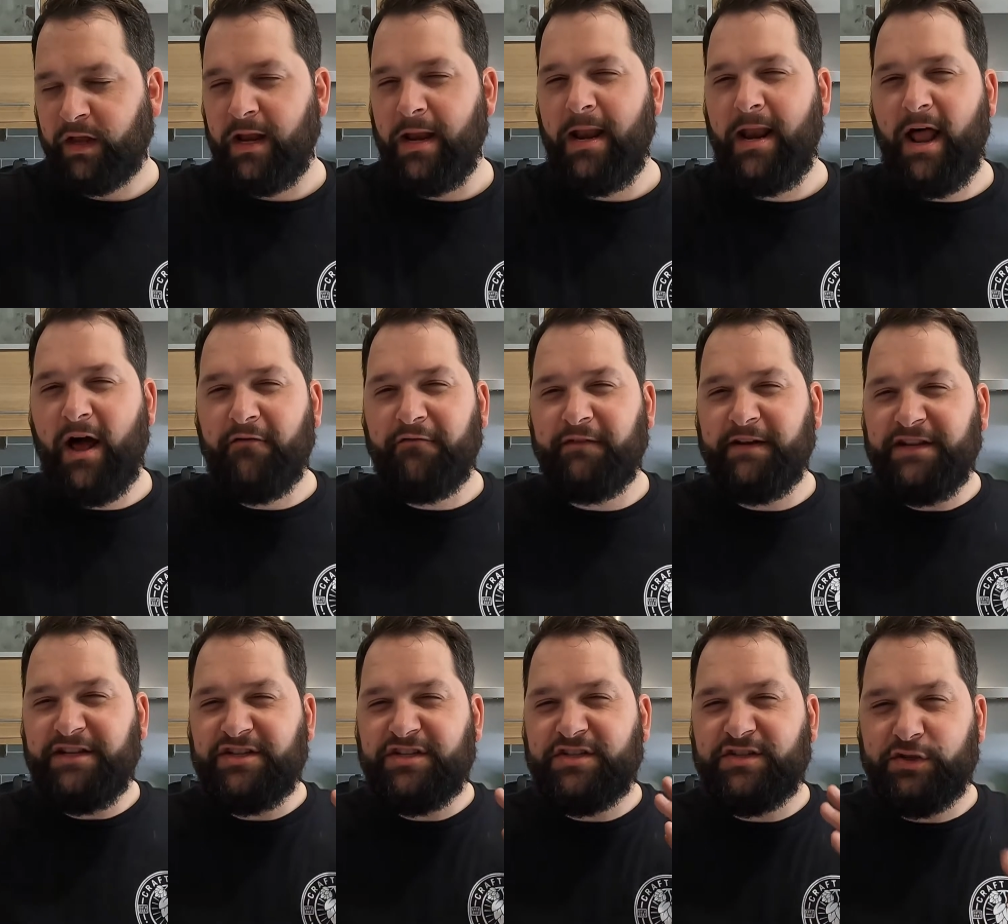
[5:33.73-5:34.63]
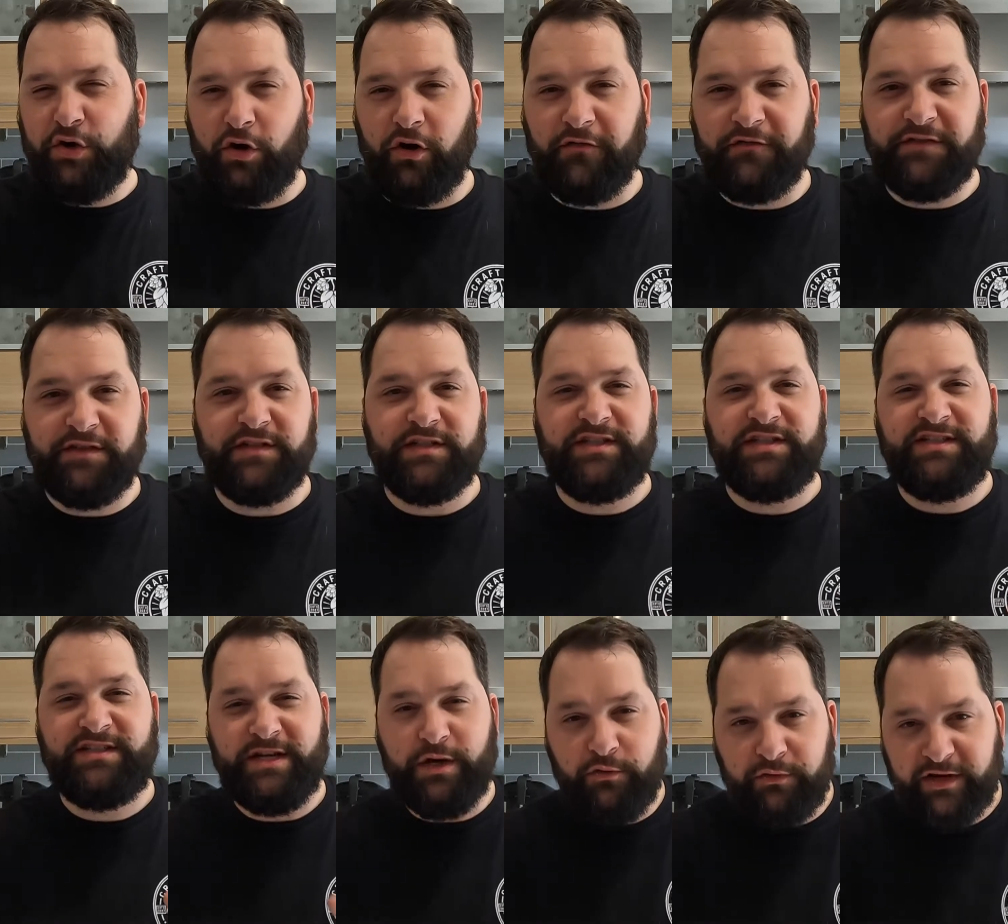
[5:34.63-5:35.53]
Lovely, soft,
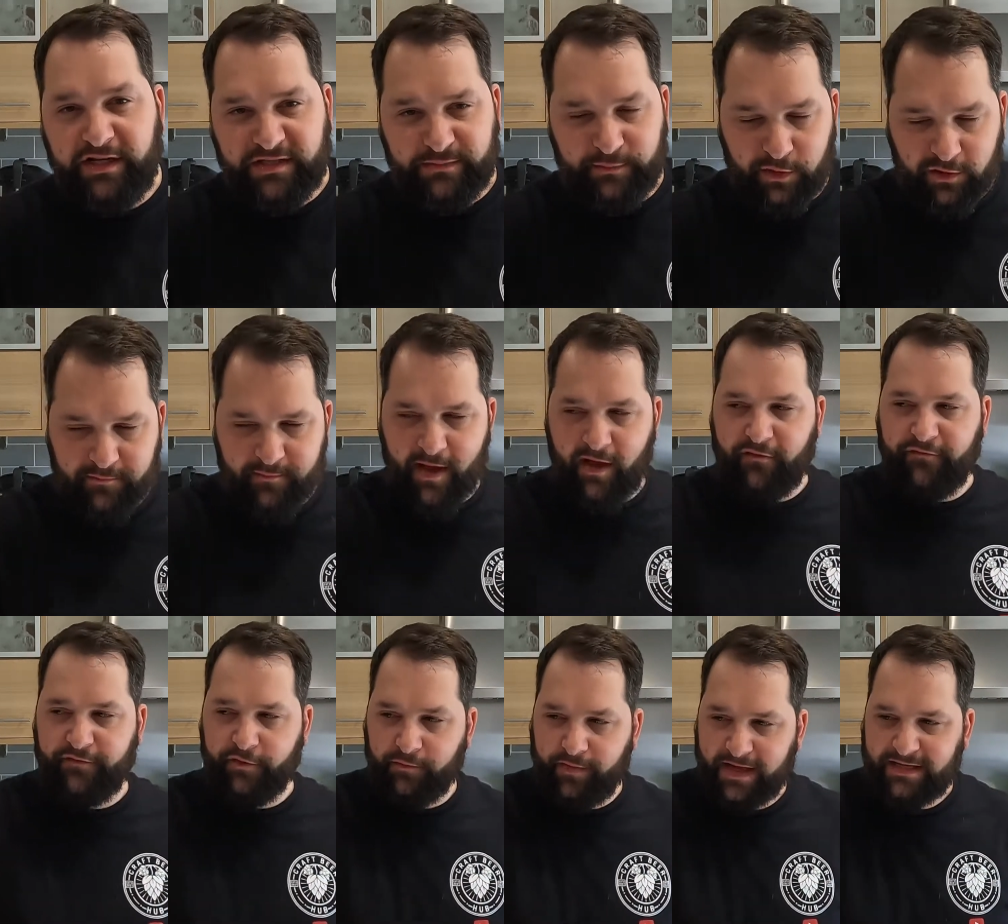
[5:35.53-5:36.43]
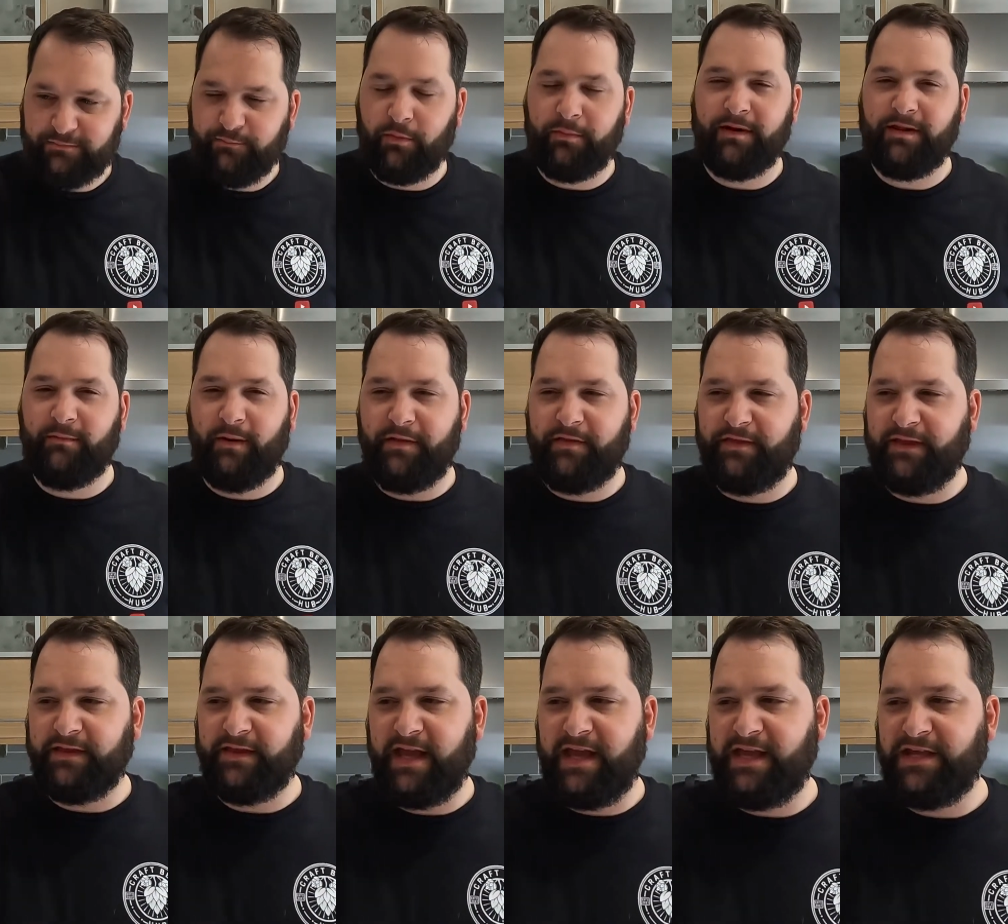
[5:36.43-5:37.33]
silky smooth mouthfeel. That's probably the one
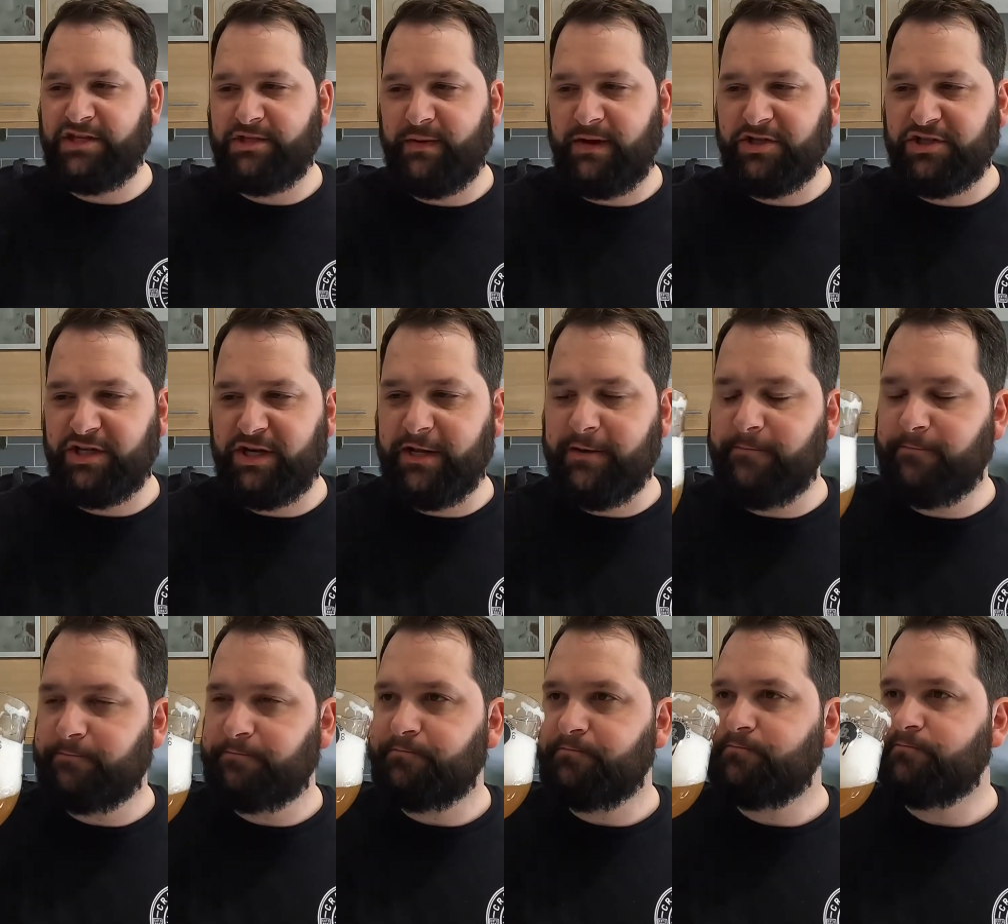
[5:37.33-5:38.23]
thing that hits you, actually.